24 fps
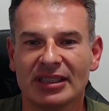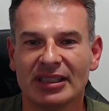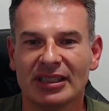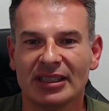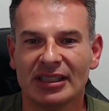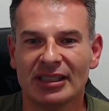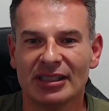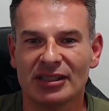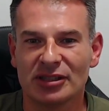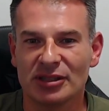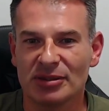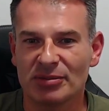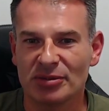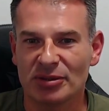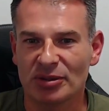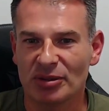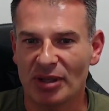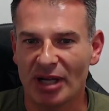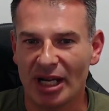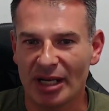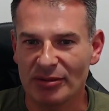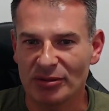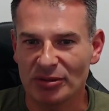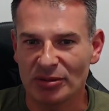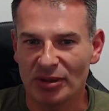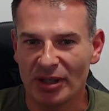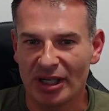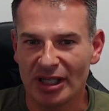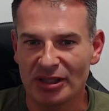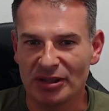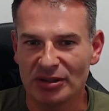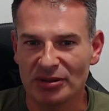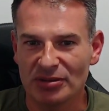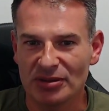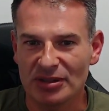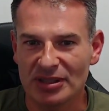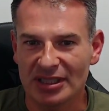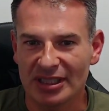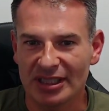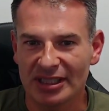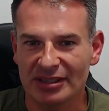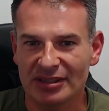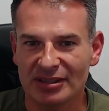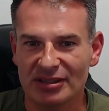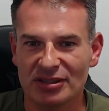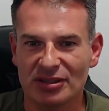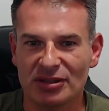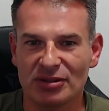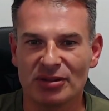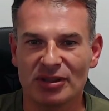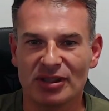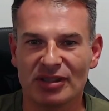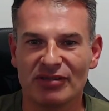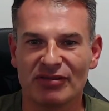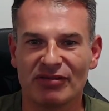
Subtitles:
subscribe to our newsletter so you can